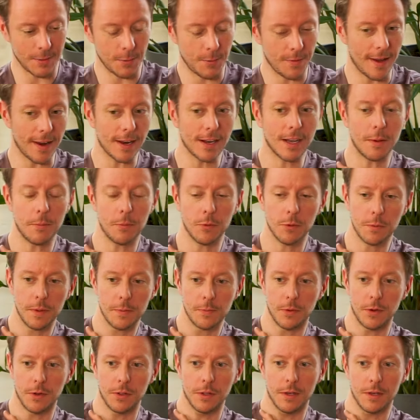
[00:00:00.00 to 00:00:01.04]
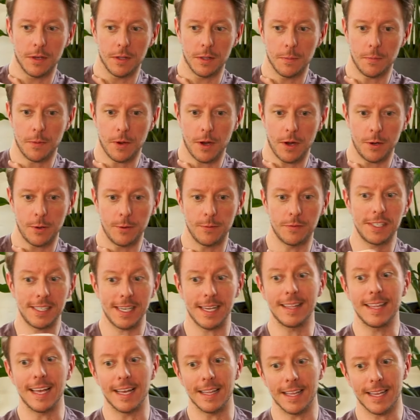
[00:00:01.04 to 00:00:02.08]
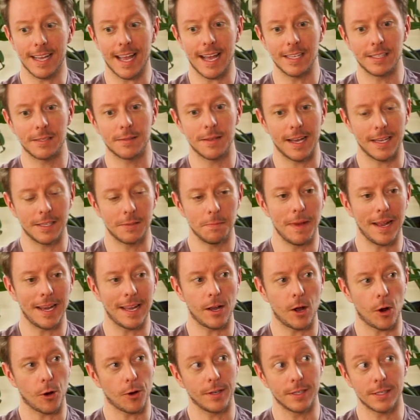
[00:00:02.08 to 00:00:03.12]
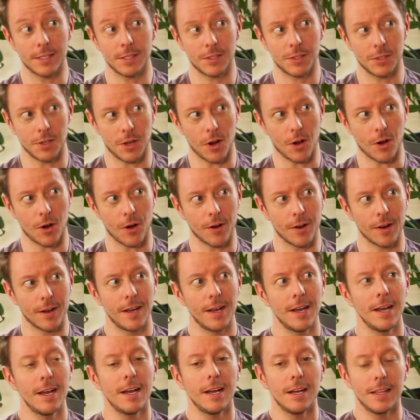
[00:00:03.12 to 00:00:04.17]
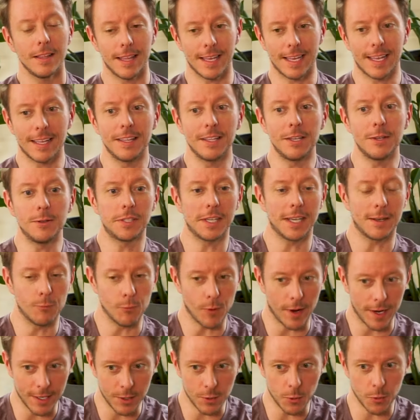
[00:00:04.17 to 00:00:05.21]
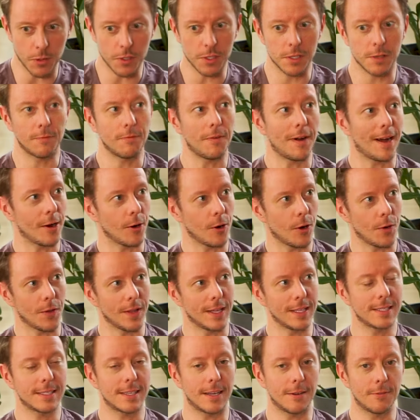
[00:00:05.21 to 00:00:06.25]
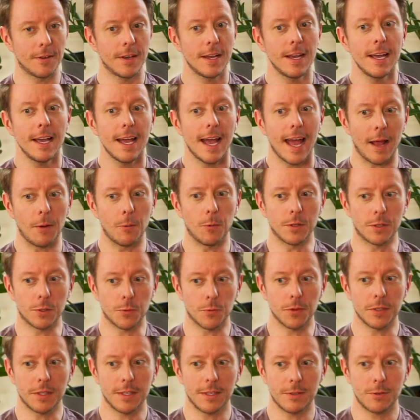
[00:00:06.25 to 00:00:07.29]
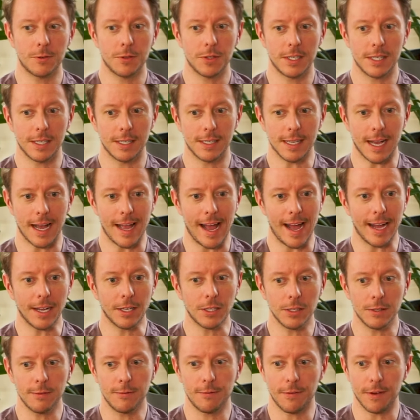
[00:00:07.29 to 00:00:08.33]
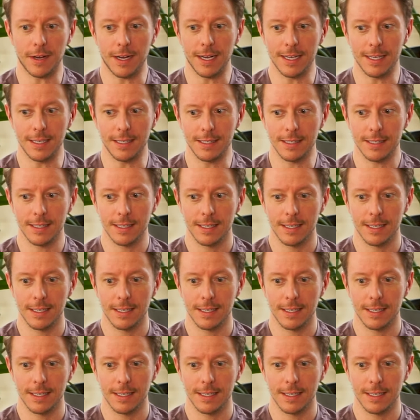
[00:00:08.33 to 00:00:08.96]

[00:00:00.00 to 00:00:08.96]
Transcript: we've had a couple of people on the pod who've said that, like as many artists are, like, and then you said running towards the fire, all that stuff. And what's really interesting is I actually find